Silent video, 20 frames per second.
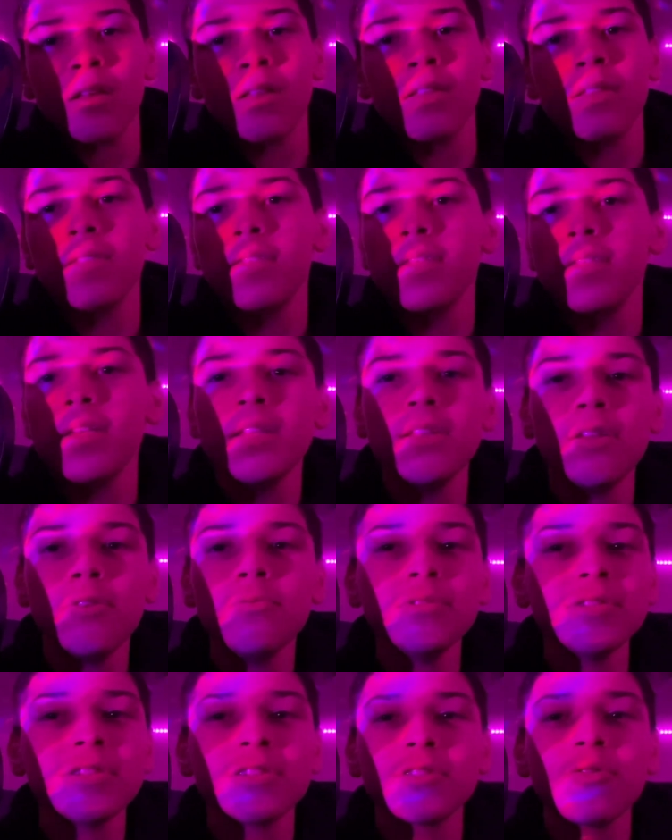they
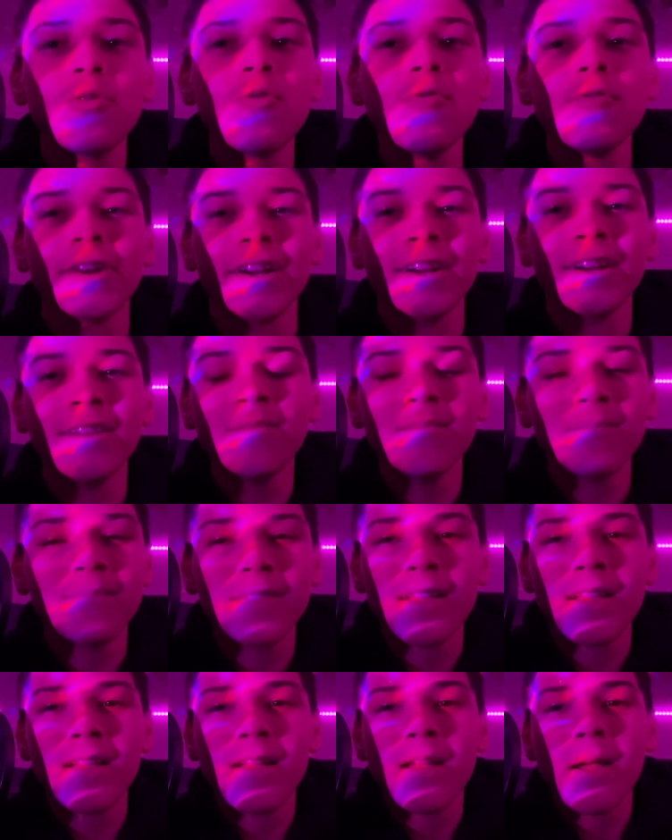don't score.
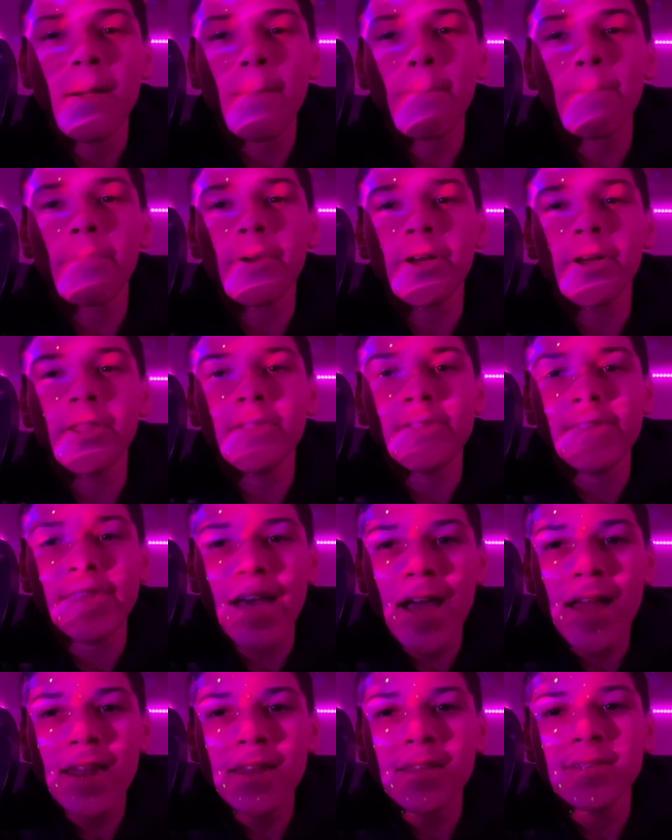But
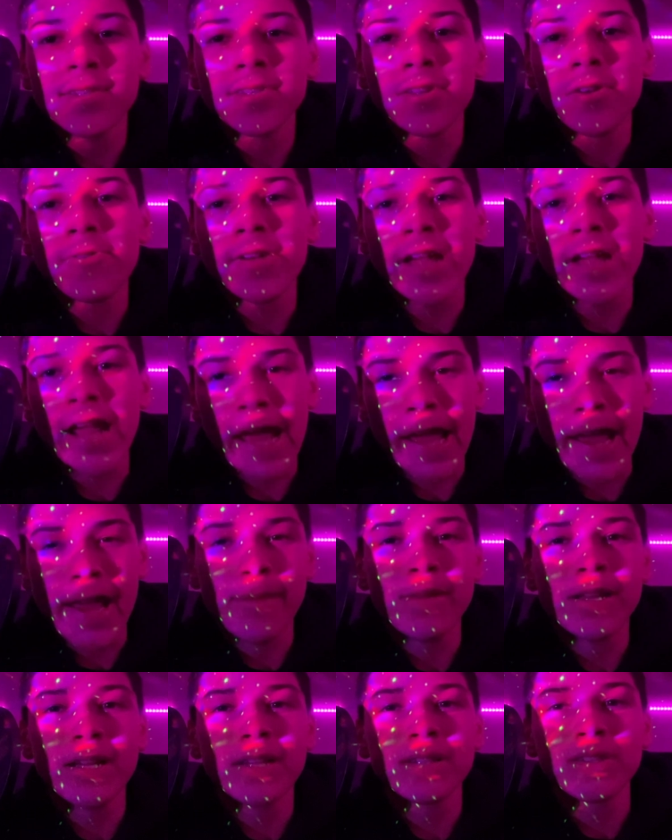that is okay,
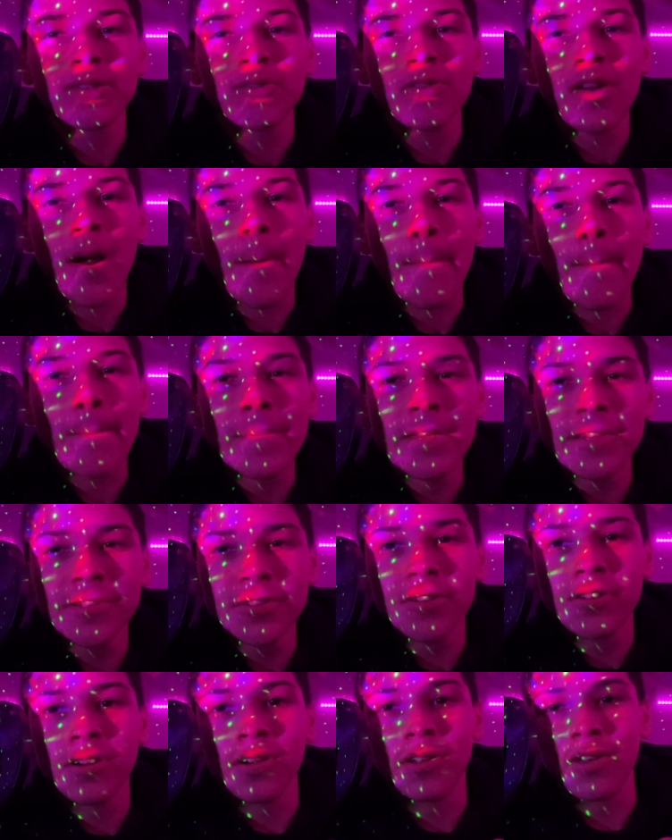because you got
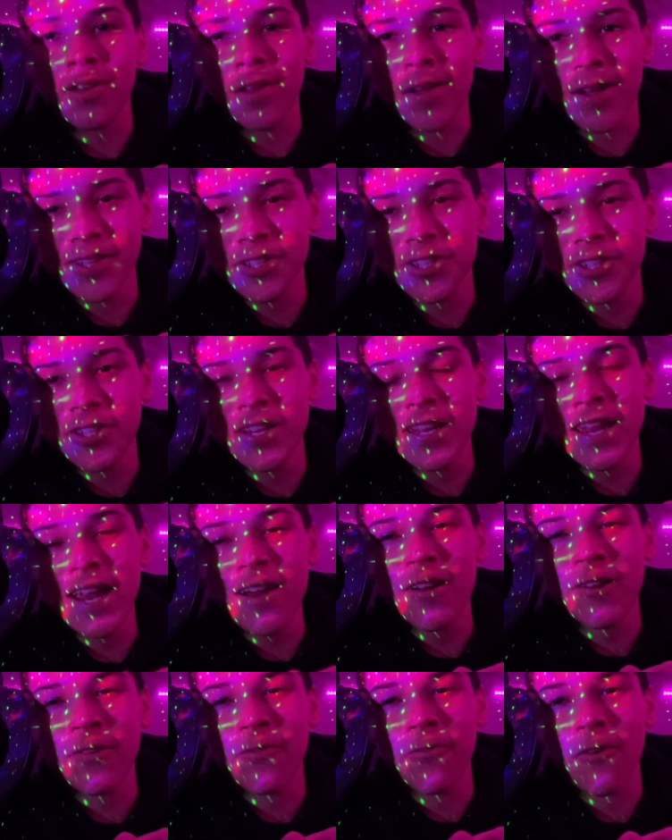Mr. Clutch,
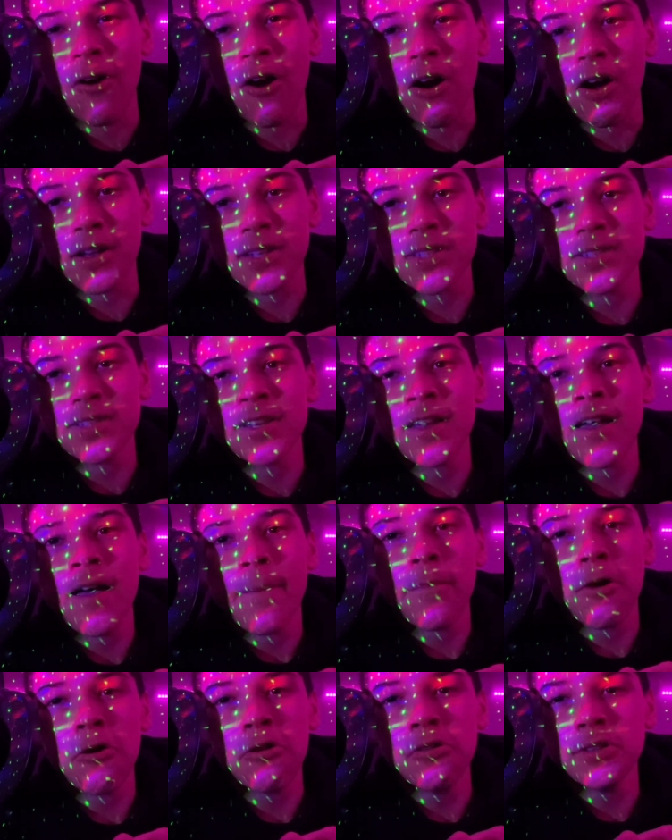De'Aaron Fox,
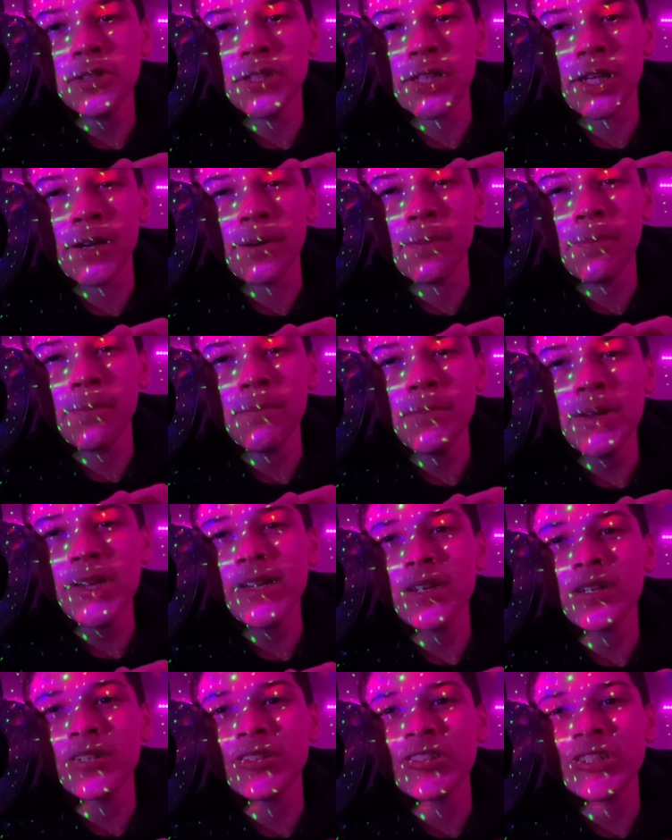pulling up,
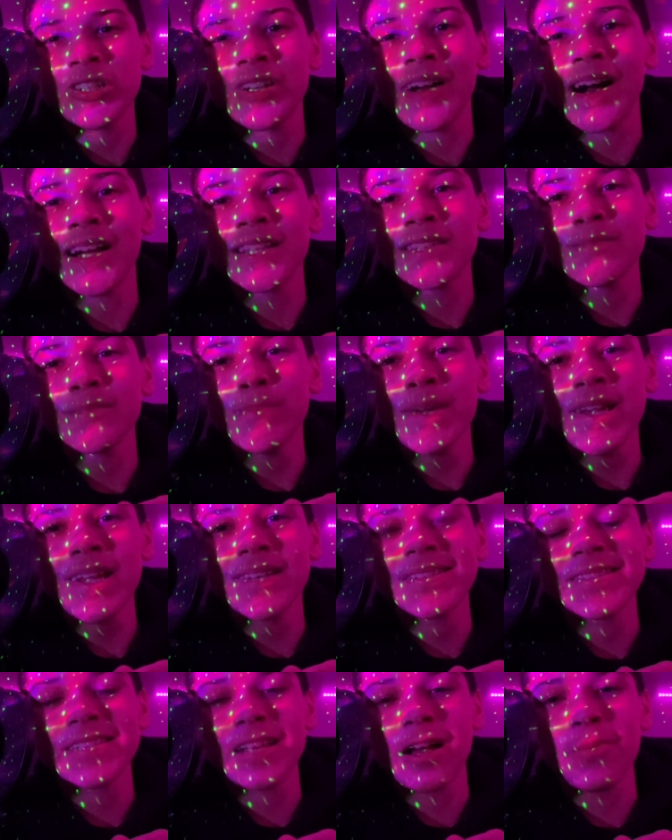making his shots, making
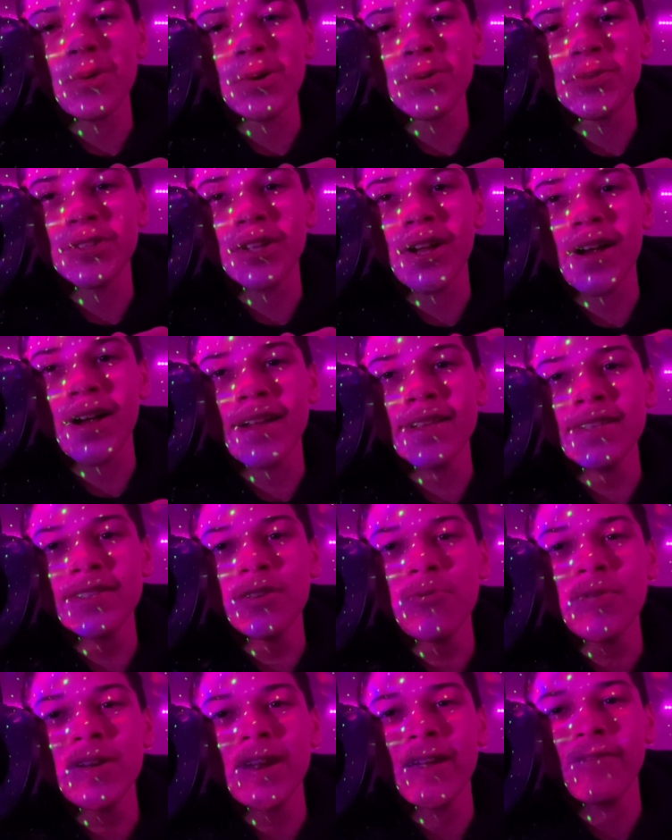his elbow shots,
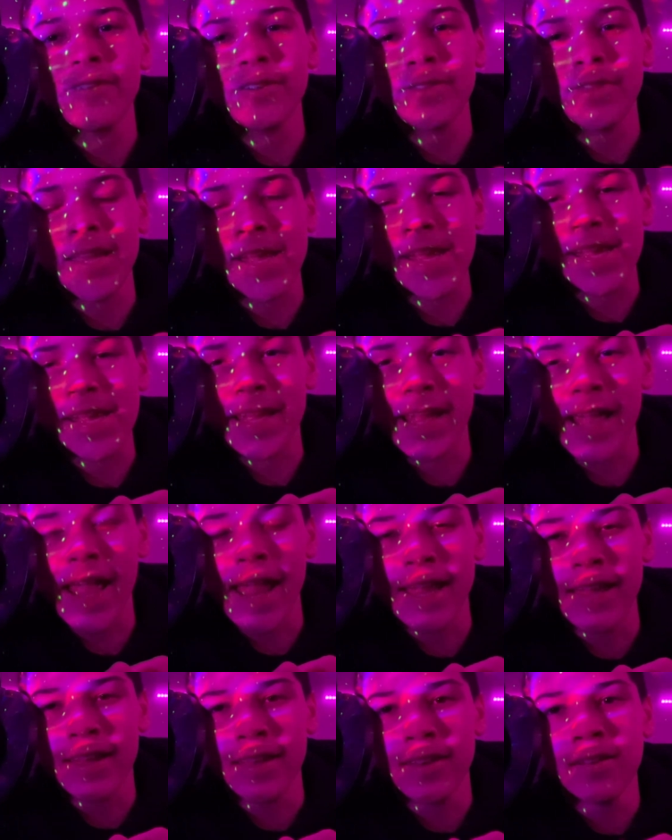doing everything he
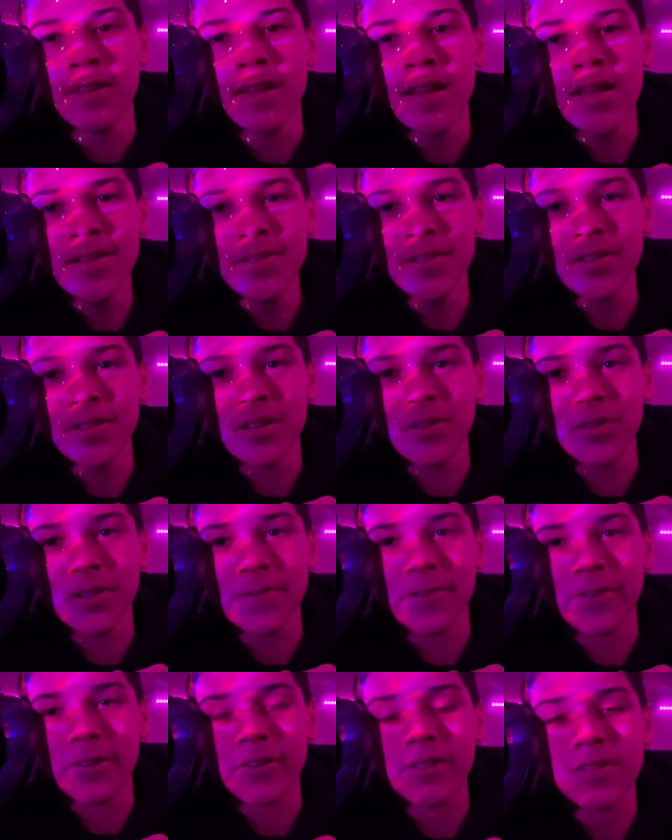can to
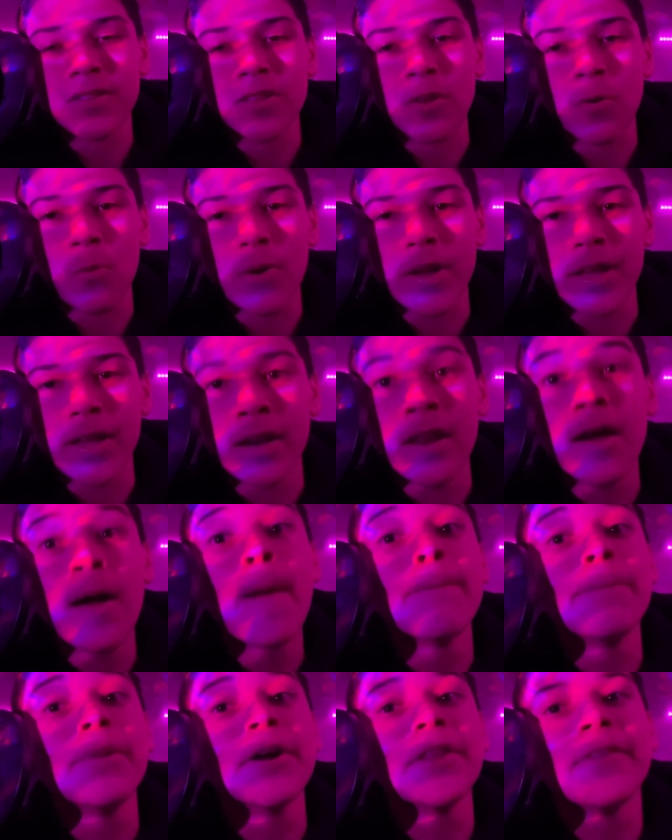deliver us the win.
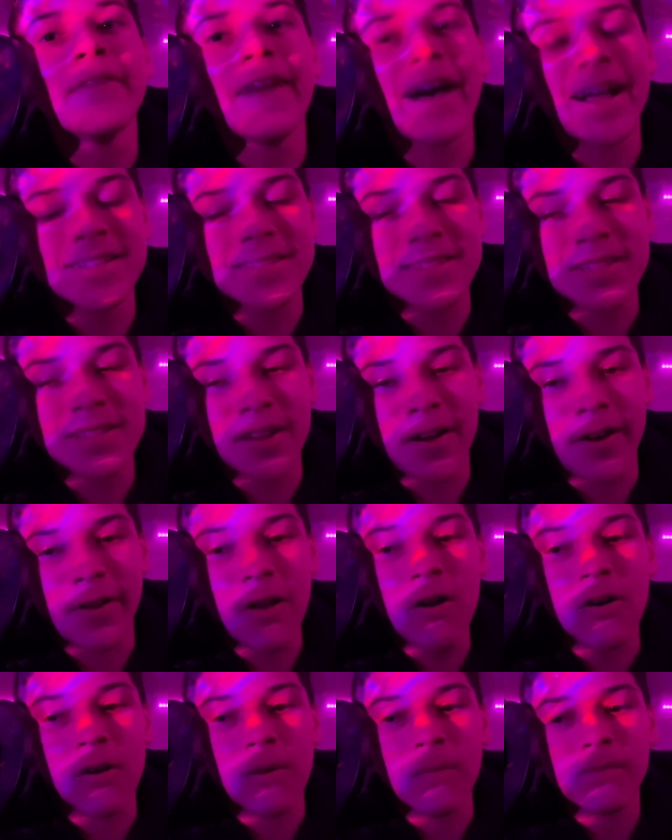But that's not
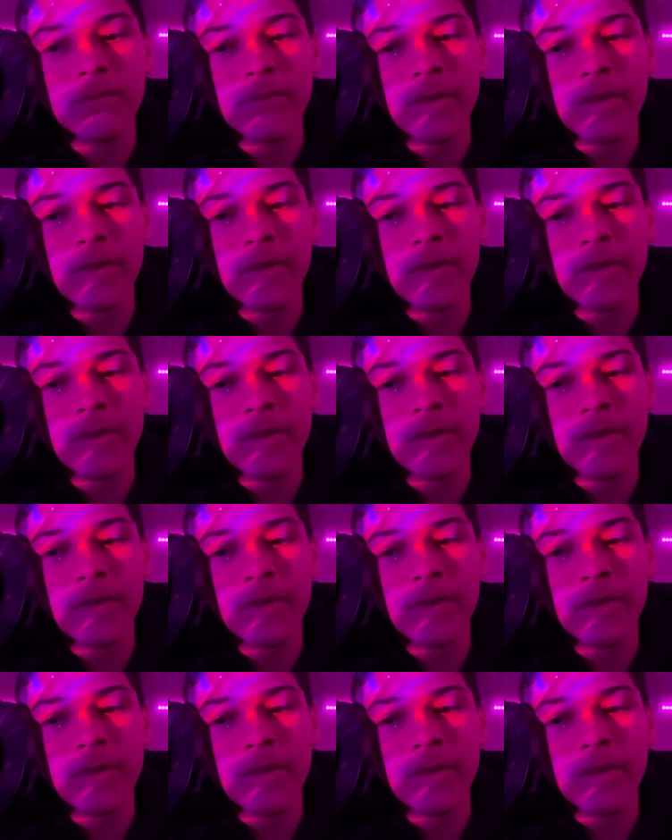all.